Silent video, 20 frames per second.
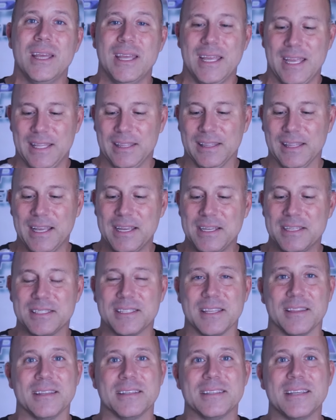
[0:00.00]
and lace
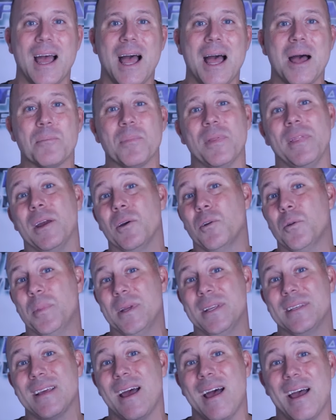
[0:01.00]
to the top, and they would
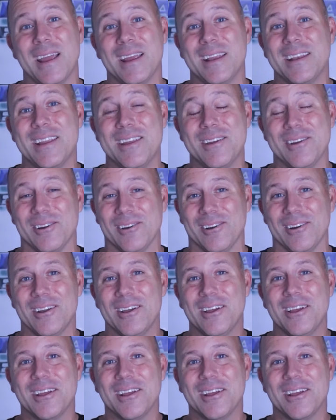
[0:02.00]
be tied here.